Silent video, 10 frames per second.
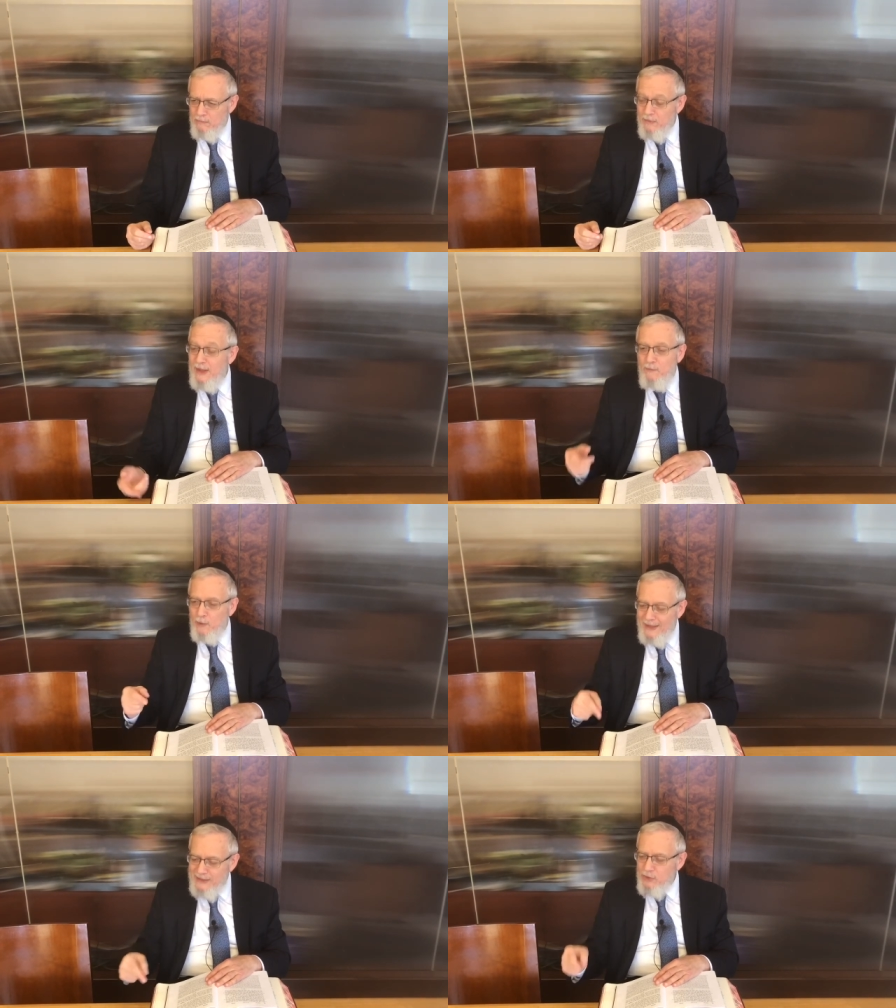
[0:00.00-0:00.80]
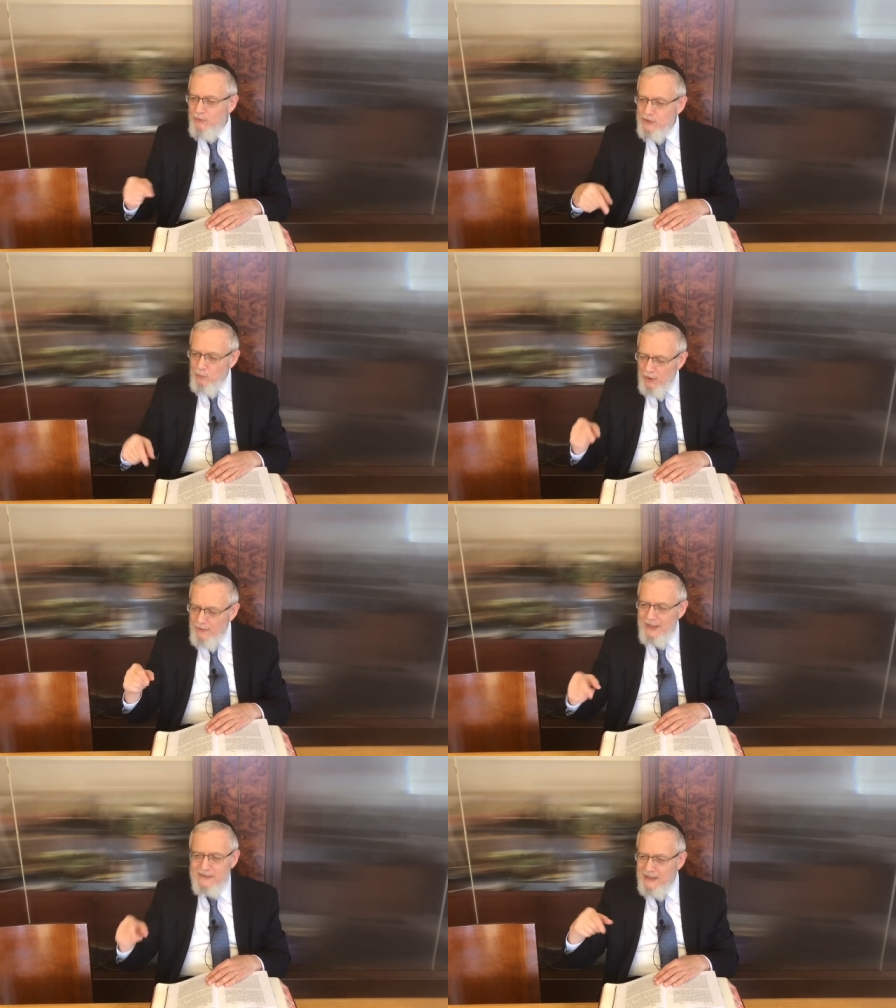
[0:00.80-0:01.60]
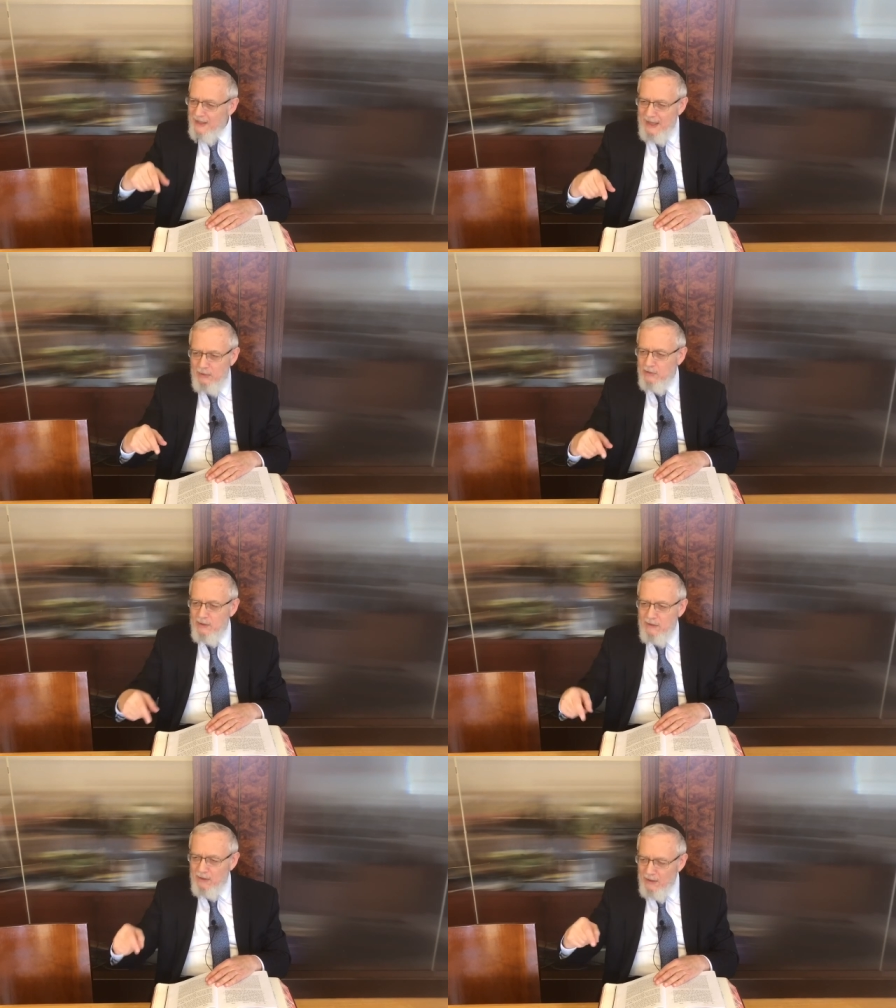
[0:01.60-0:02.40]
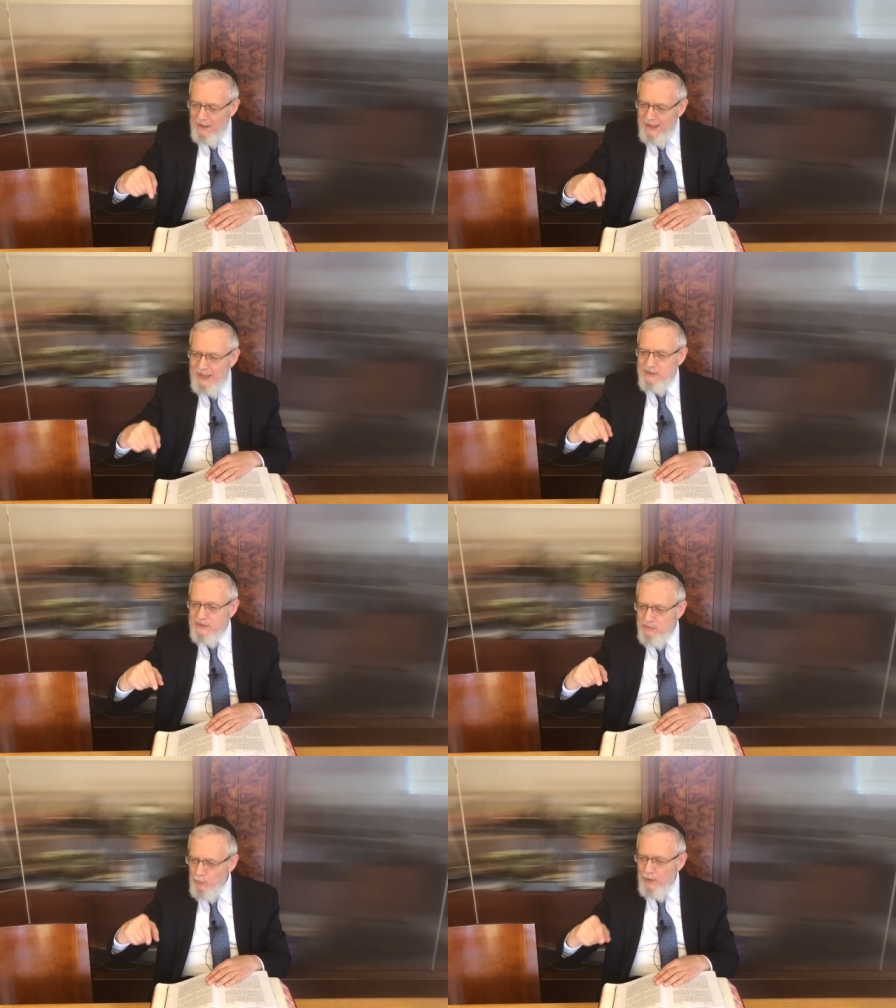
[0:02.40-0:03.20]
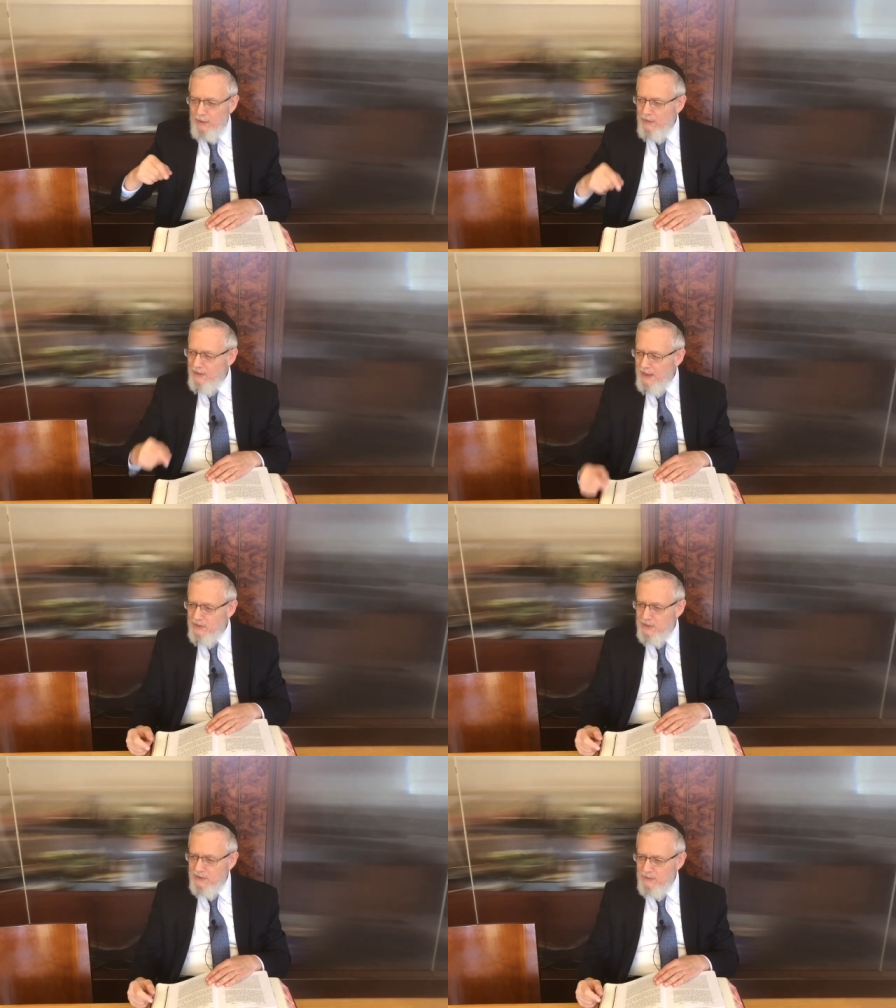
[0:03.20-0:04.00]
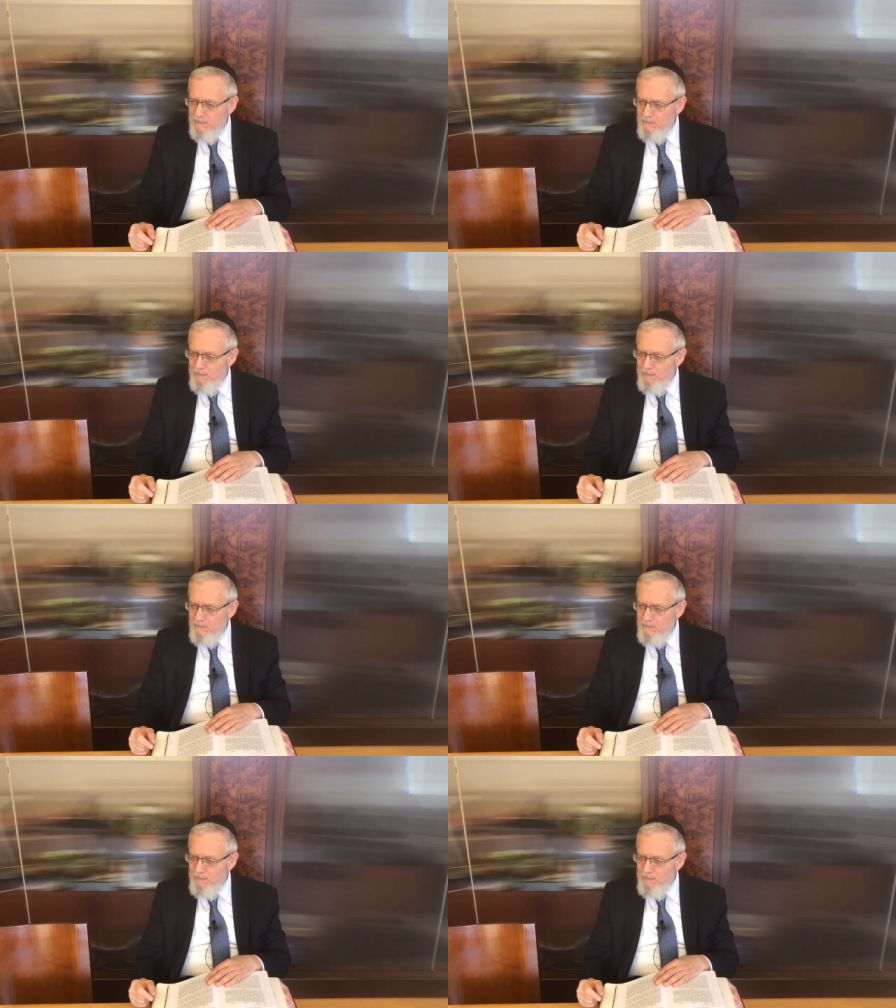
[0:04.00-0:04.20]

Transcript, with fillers: Therefore, that's the reason why that's not counted as one of the tests.